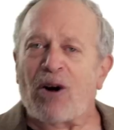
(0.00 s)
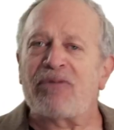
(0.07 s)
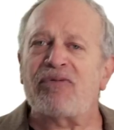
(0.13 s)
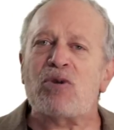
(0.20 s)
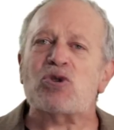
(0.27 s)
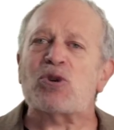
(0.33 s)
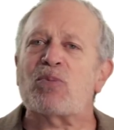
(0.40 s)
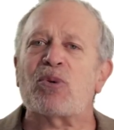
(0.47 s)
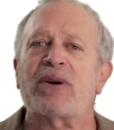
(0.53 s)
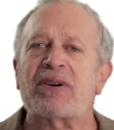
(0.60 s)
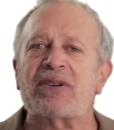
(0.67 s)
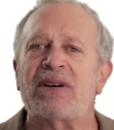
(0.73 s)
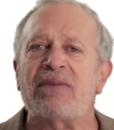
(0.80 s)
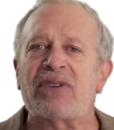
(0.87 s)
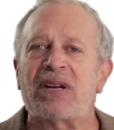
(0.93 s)
Our future
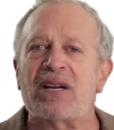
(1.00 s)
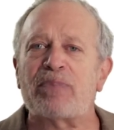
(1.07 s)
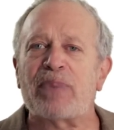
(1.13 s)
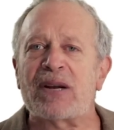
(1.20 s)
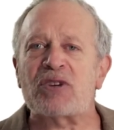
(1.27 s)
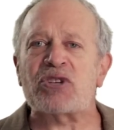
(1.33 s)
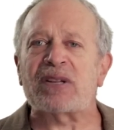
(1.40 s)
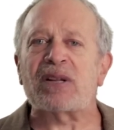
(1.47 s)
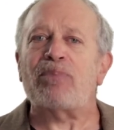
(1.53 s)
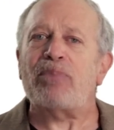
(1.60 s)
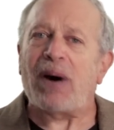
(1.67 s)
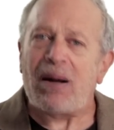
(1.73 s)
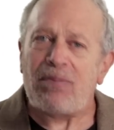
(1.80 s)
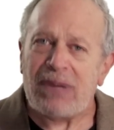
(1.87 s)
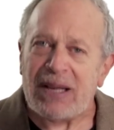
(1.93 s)
productivity depends on the
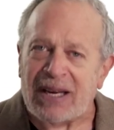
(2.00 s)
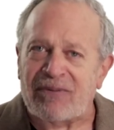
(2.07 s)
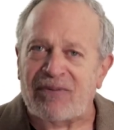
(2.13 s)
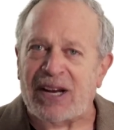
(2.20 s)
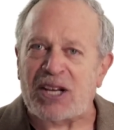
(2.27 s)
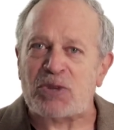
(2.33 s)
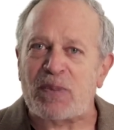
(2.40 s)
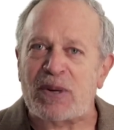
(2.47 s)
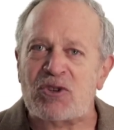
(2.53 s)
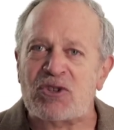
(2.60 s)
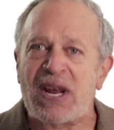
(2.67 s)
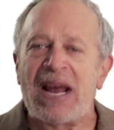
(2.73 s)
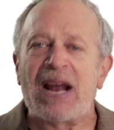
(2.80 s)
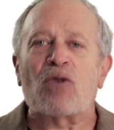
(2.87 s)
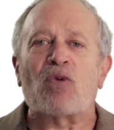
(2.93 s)
public
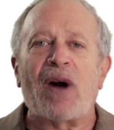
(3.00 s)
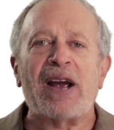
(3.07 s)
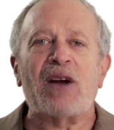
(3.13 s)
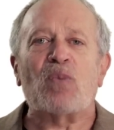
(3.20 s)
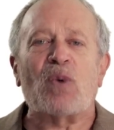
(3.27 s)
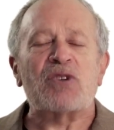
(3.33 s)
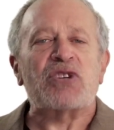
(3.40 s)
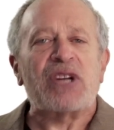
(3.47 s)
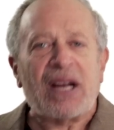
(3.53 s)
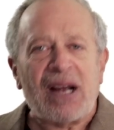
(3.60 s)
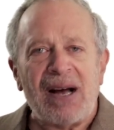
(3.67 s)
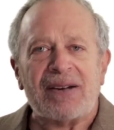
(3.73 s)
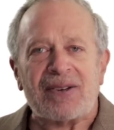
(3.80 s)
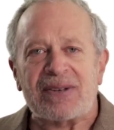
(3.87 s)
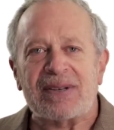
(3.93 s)
investments Ryan wants to
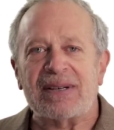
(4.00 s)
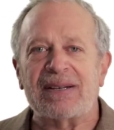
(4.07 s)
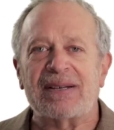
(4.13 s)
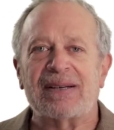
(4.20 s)
cut.